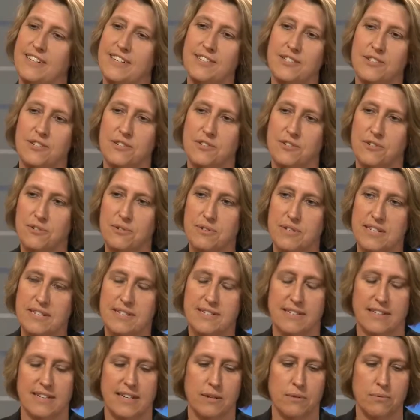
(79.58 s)

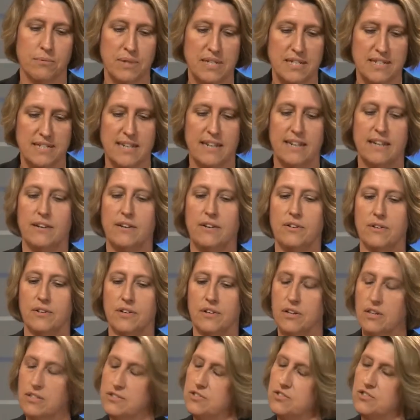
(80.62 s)
industries like retail or
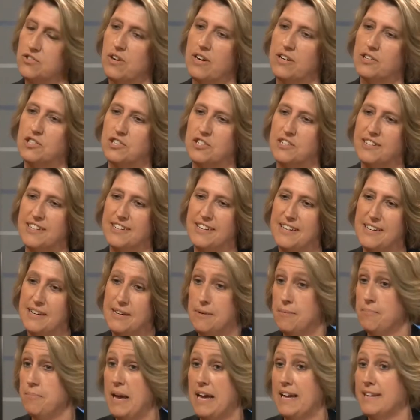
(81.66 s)
construction
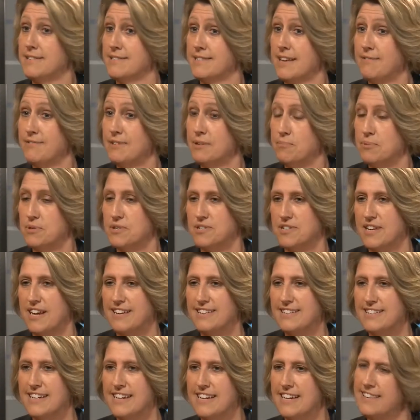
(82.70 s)
pay
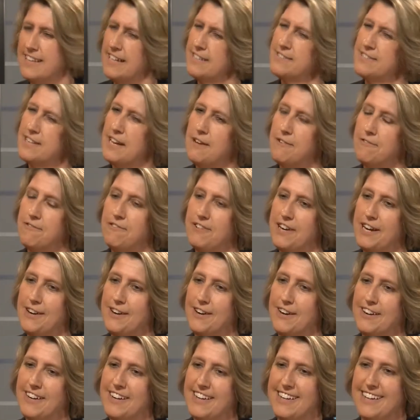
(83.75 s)
7%, that's not
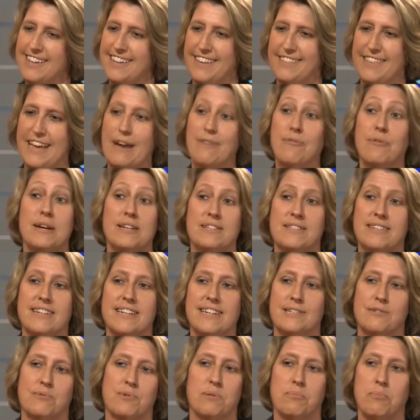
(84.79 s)
fair. And that
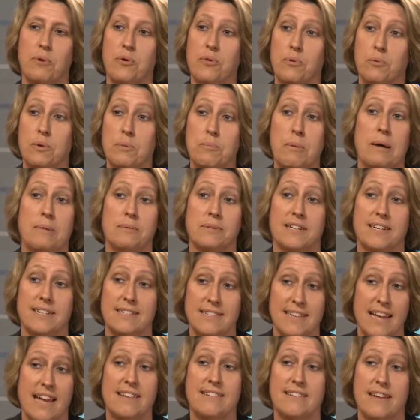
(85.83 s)
resonates with both
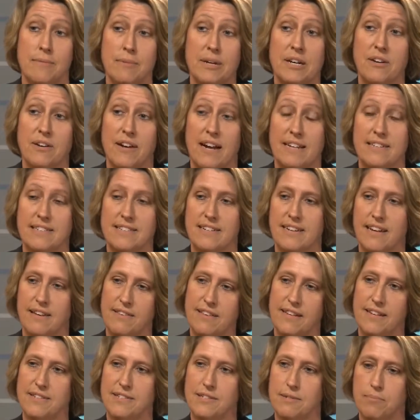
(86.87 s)
Republicans and Democrats. And I
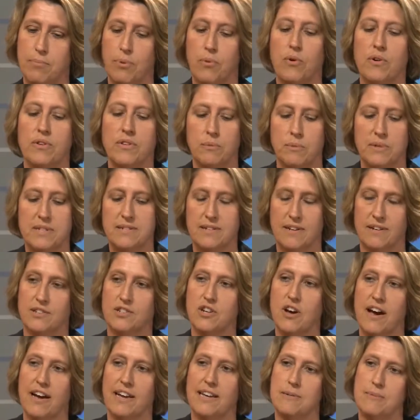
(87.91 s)
think it's important that we start
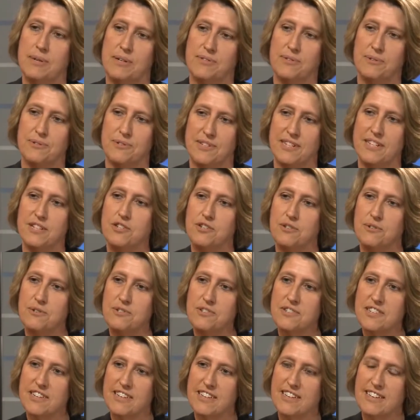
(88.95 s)
talking about those issues.
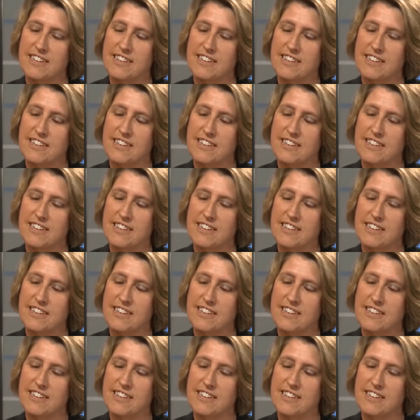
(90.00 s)
And